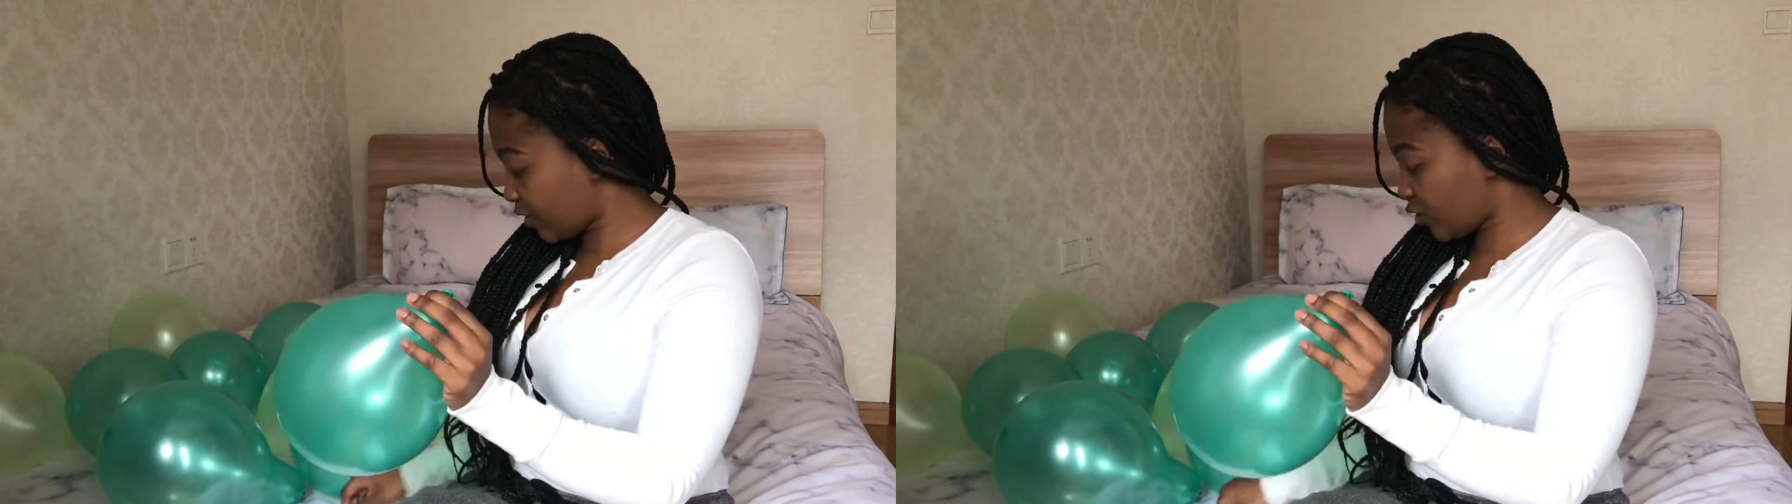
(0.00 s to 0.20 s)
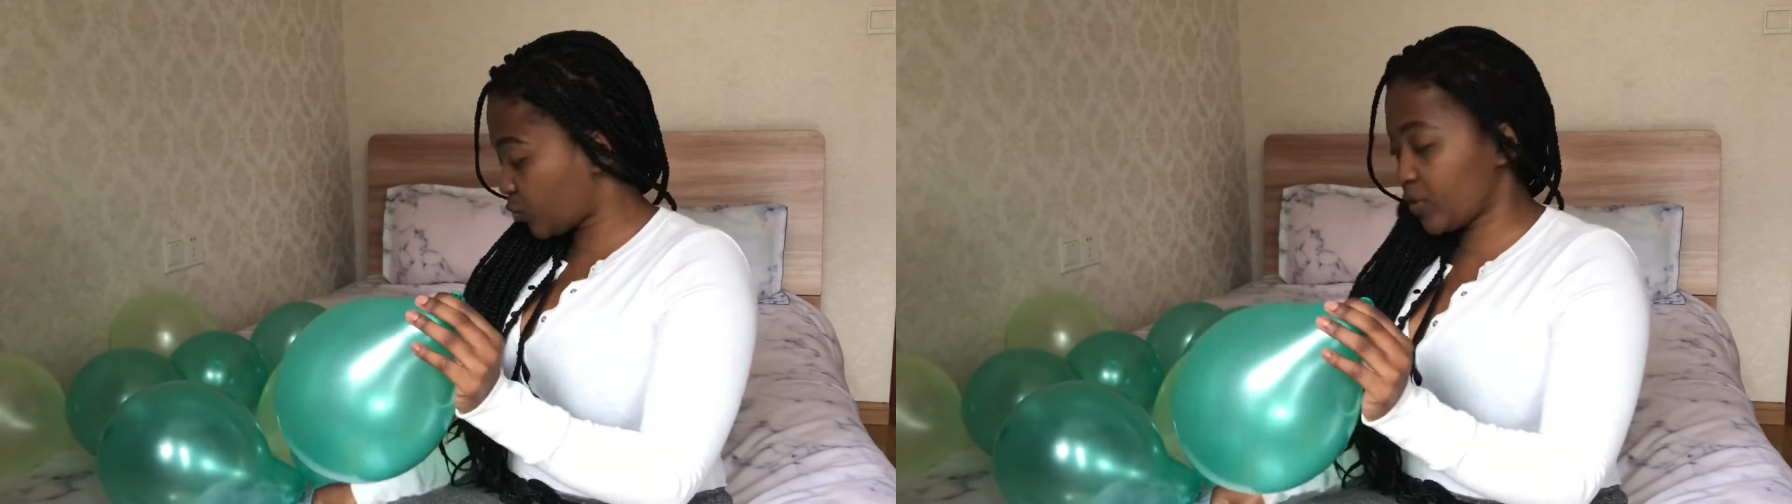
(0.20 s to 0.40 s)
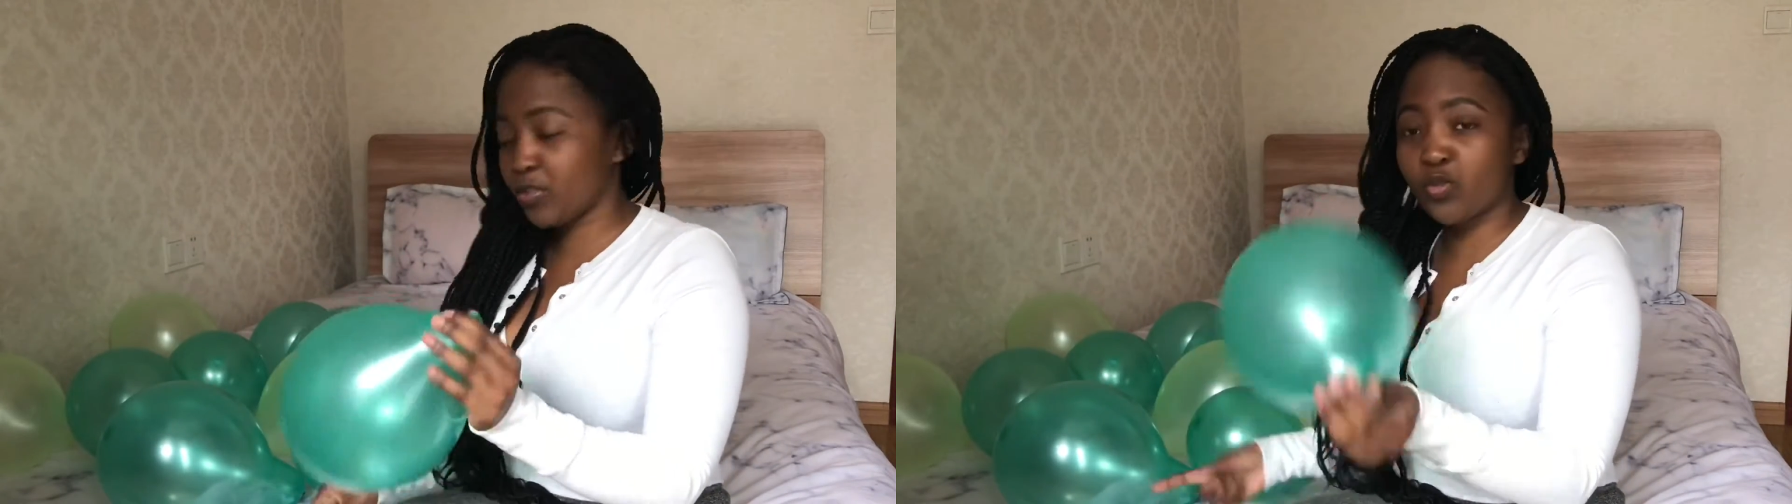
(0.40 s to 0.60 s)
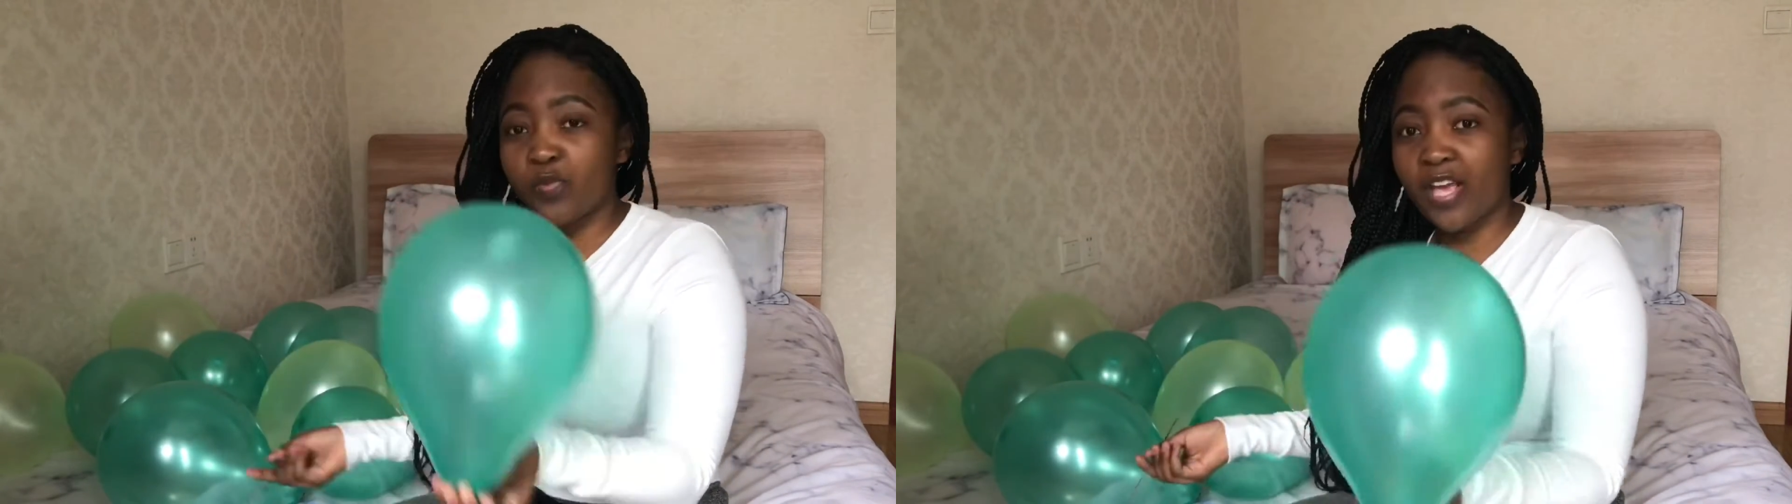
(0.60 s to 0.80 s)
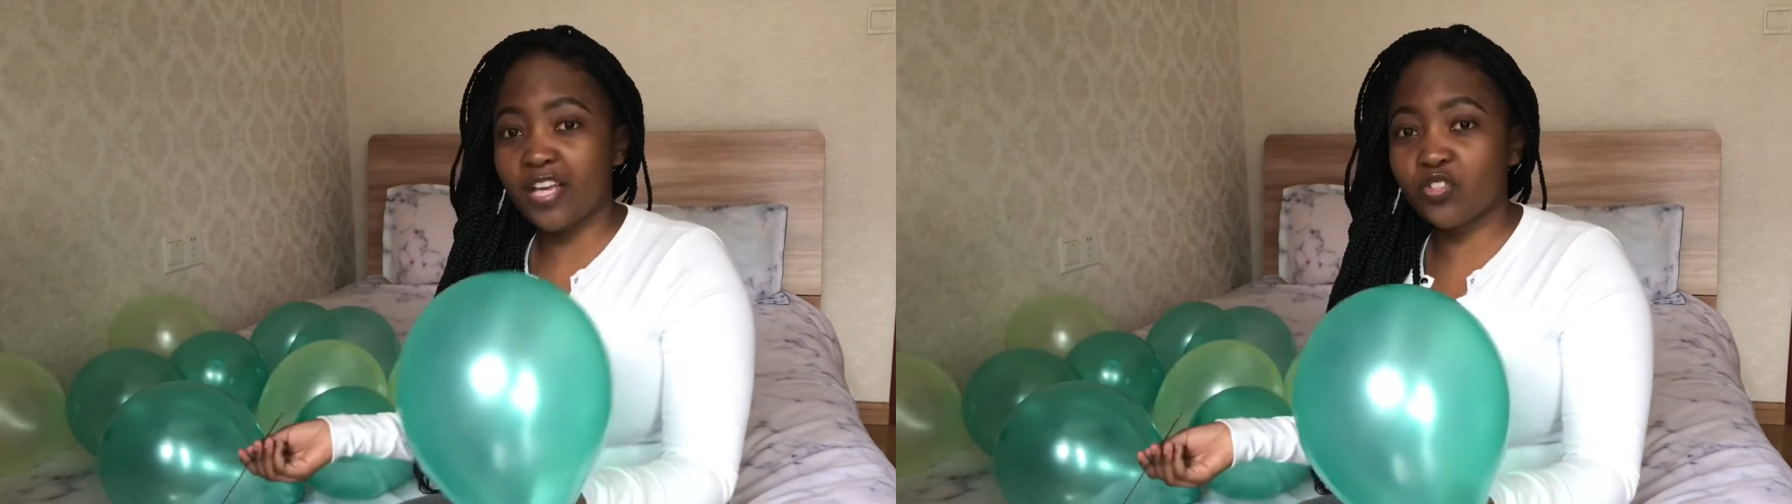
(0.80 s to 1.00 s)
I just wanted to
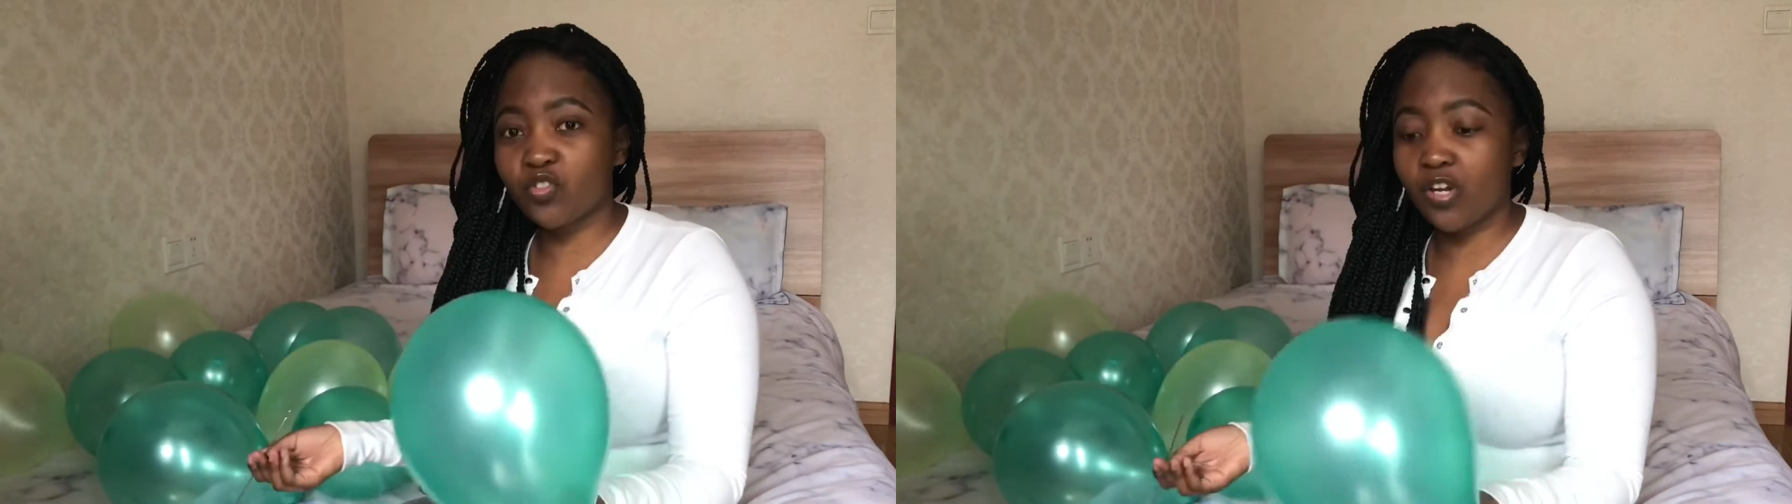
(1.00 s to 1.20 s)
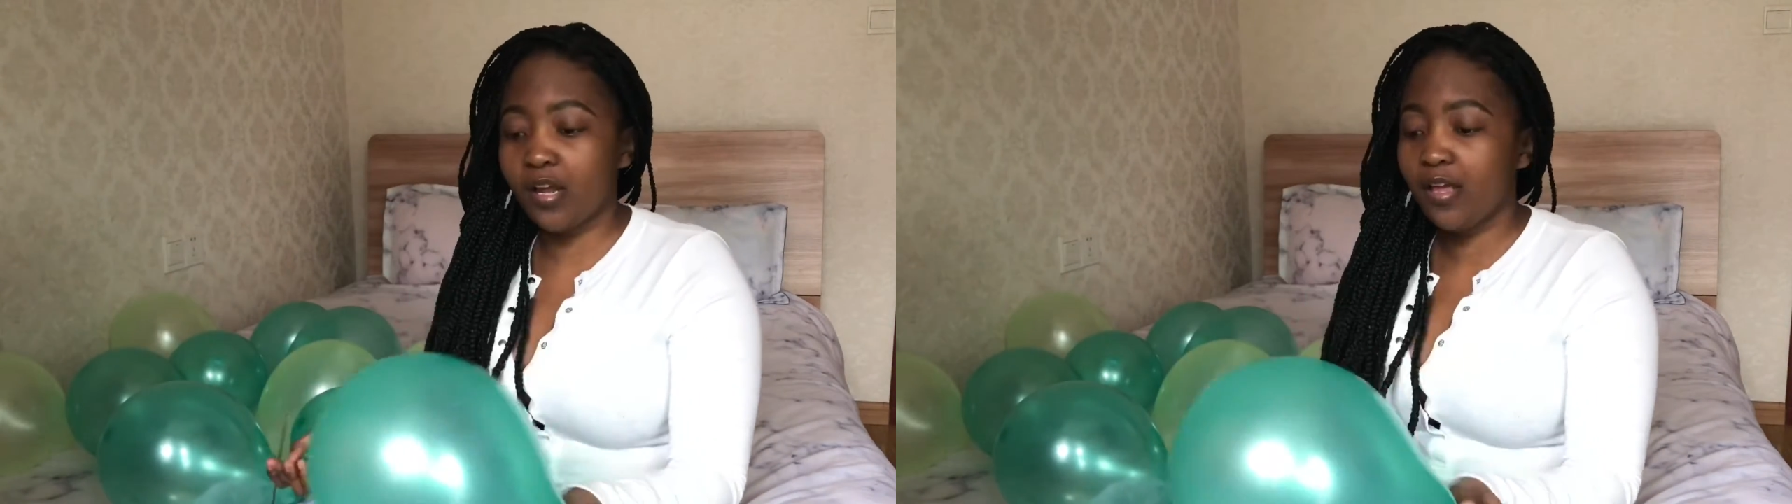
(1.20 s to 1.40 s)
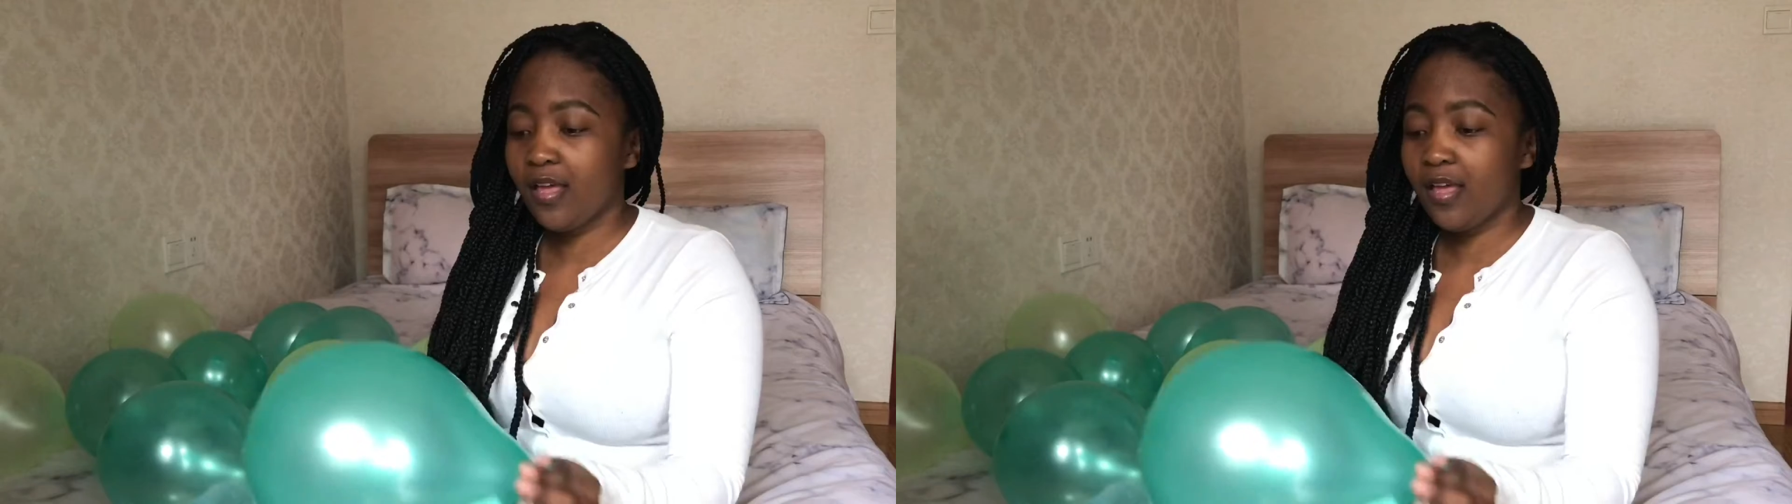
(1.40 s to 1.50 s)
be extra,